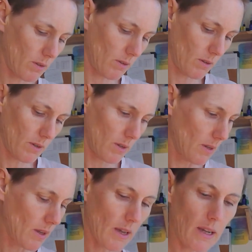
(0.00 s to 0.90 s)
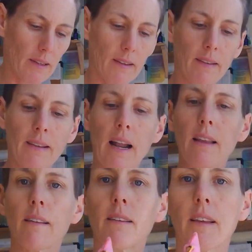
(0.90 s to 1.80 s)
And it's exactly the same. It's
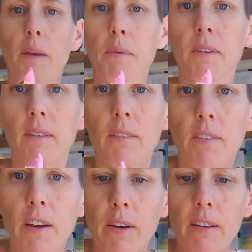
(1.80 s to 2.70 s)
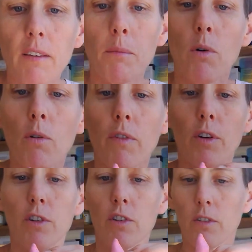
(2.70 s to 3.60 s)
just a very small version of that
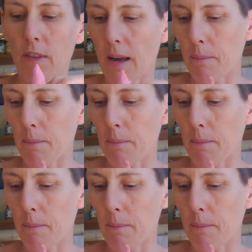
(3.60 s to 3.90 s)
pattern.